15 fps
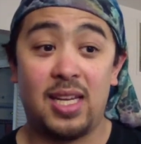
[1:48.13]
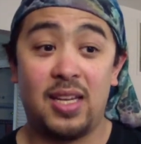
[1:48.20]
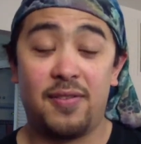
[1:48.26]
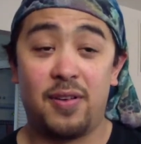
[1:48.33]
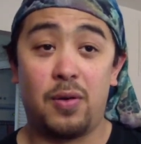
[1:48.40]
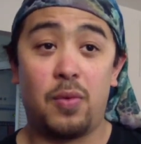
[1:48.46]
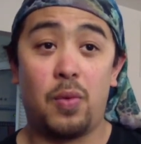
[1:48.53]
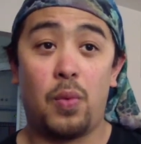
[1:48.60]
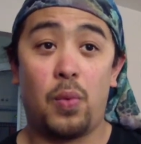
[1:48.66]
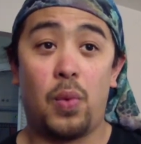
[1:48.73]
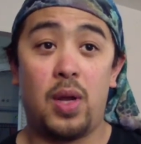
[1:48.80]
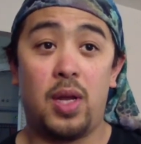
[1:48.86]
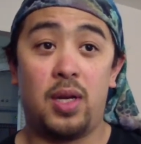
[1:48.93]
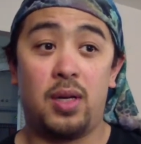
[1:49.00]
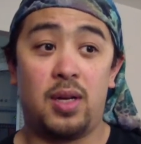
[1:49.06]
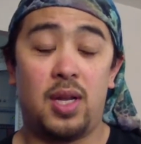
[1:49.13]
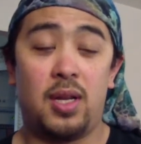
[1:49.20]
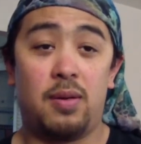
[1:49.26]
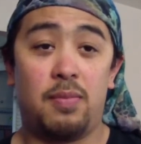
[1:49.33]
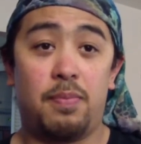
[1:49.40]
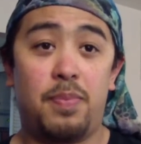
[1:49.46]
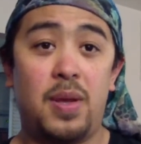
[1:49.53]
even
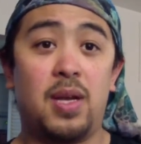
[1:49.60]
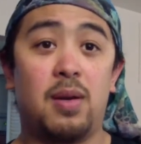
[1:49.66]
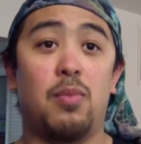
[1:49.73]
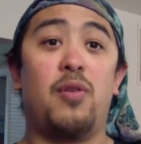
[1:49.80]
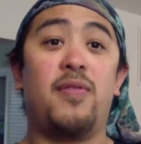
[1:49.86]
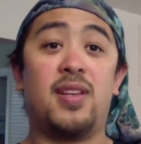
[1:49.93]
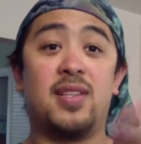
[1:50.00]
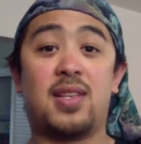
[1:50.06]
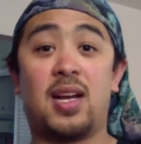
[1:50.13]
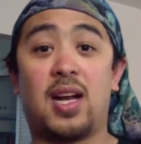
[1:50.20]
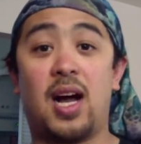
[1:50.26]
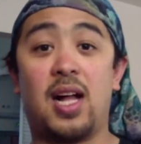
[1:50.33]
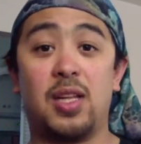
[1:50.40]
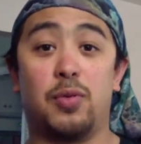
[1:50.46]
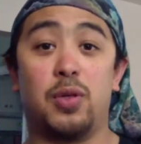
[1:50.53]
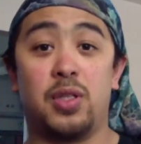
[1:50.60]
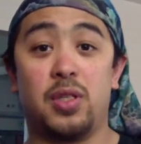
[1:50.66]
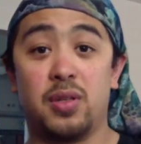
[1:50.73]
in big movies like Hollywood.